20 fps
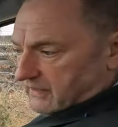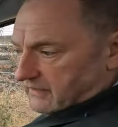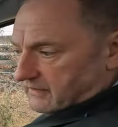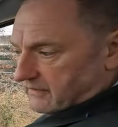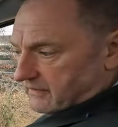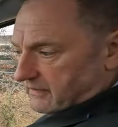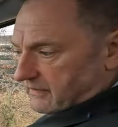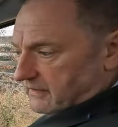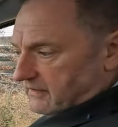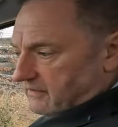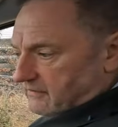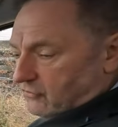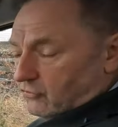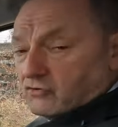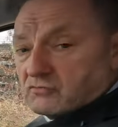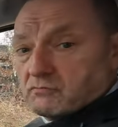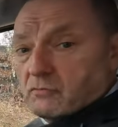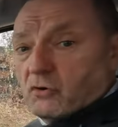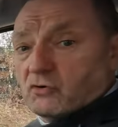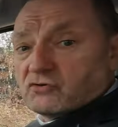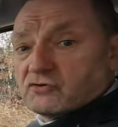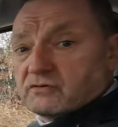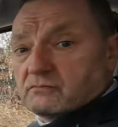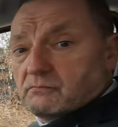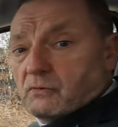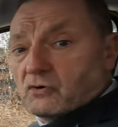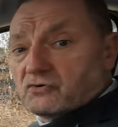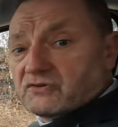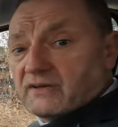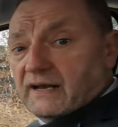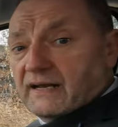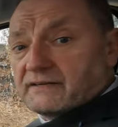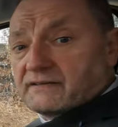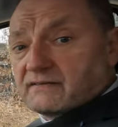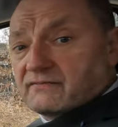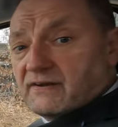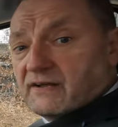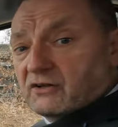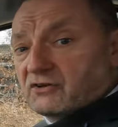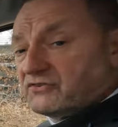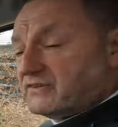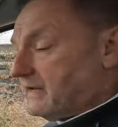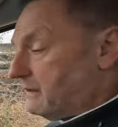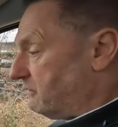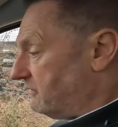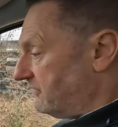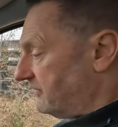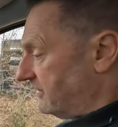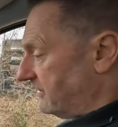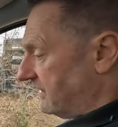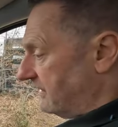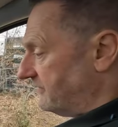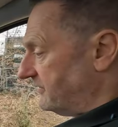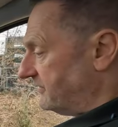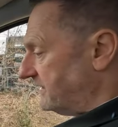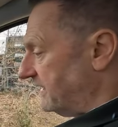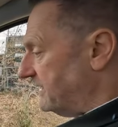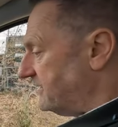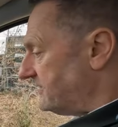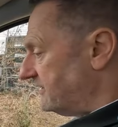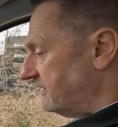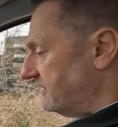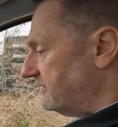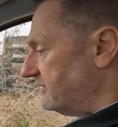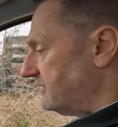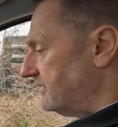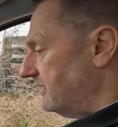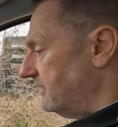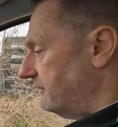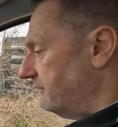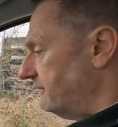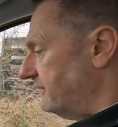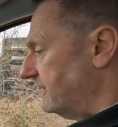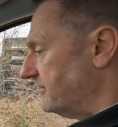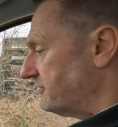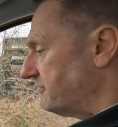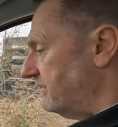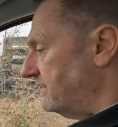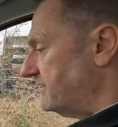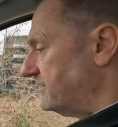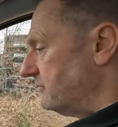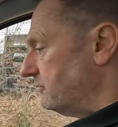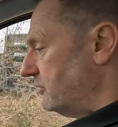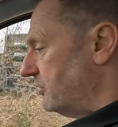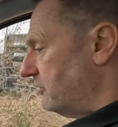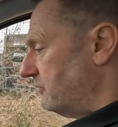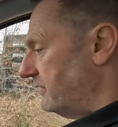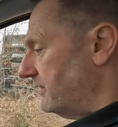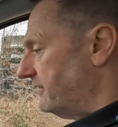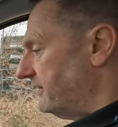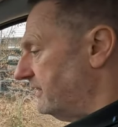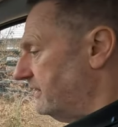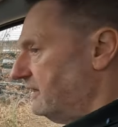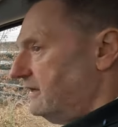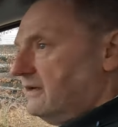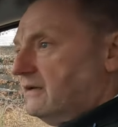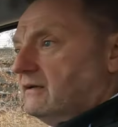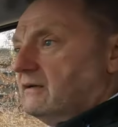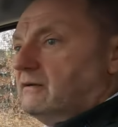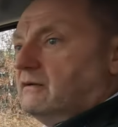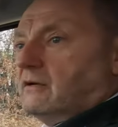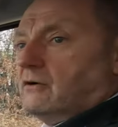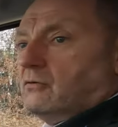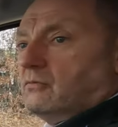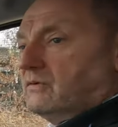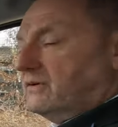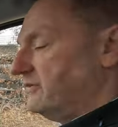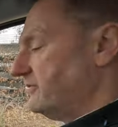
and of course most most electric vehicles now have a, have a decent um, a screen to work with. You know, we